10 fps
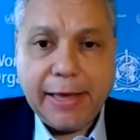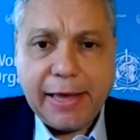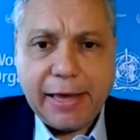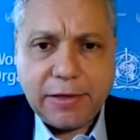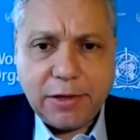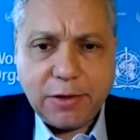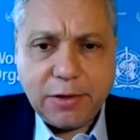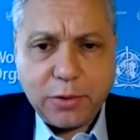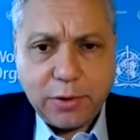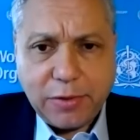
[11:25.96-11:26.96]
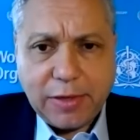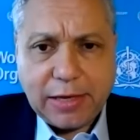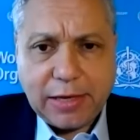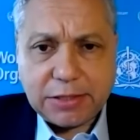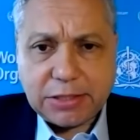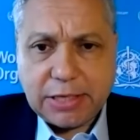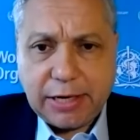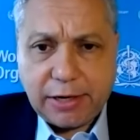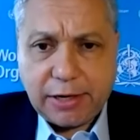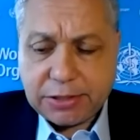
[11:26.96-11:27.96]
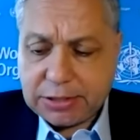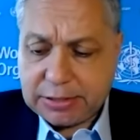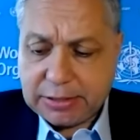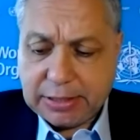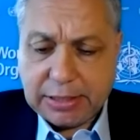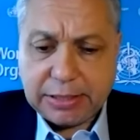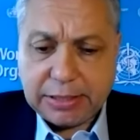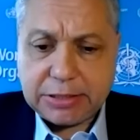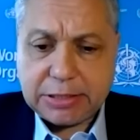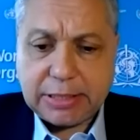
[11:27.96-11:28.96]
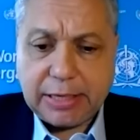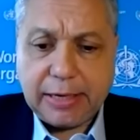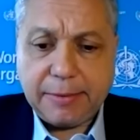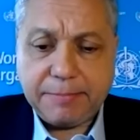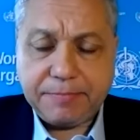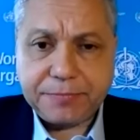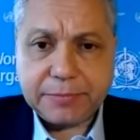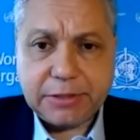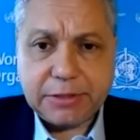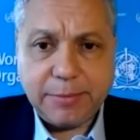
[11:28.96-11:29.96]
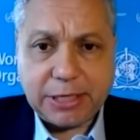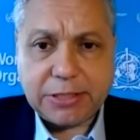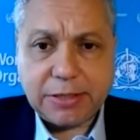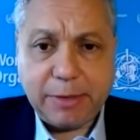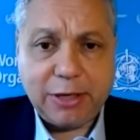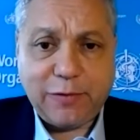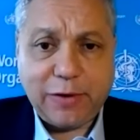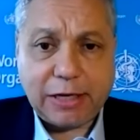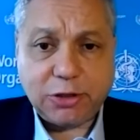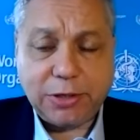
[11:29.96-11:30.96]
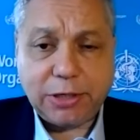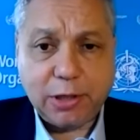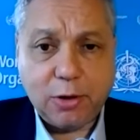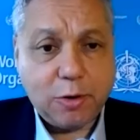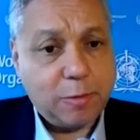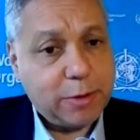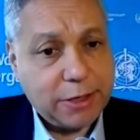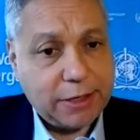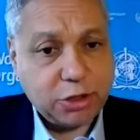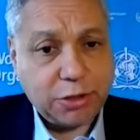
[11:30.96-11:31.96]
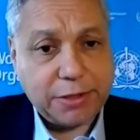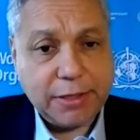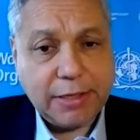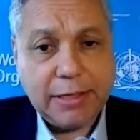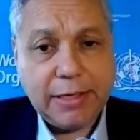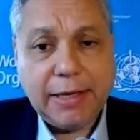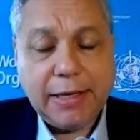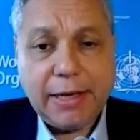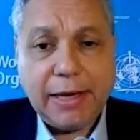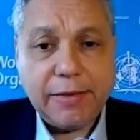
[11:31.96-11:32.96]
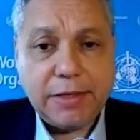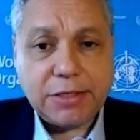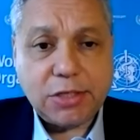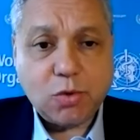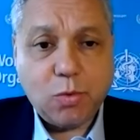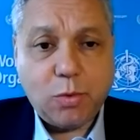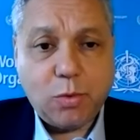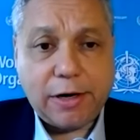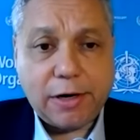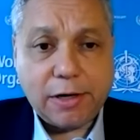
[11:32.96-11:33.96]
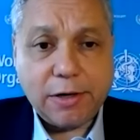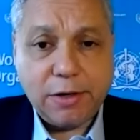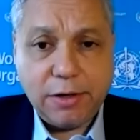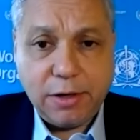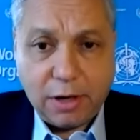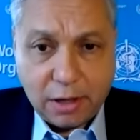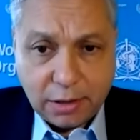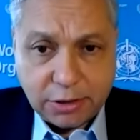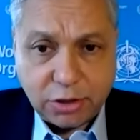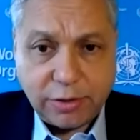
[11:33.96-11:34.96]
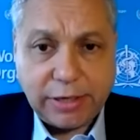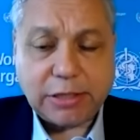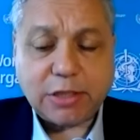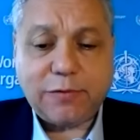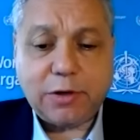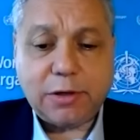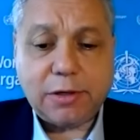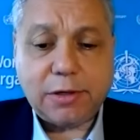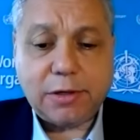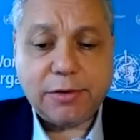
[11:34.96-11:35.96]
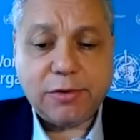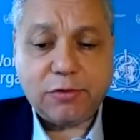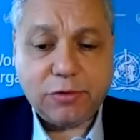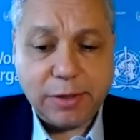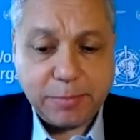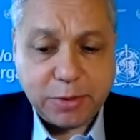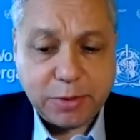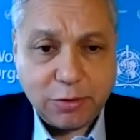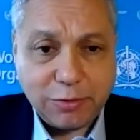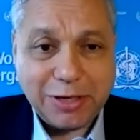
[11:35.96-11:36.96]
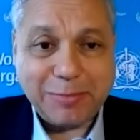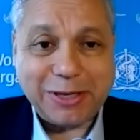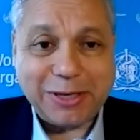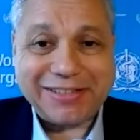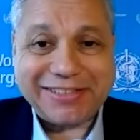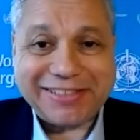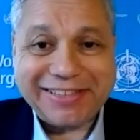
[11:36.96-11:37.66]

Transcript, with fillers: And then the third thing that's scarce is domestic manufacturing or local production. And this is where knowledge transfer, the TRIPS agreement,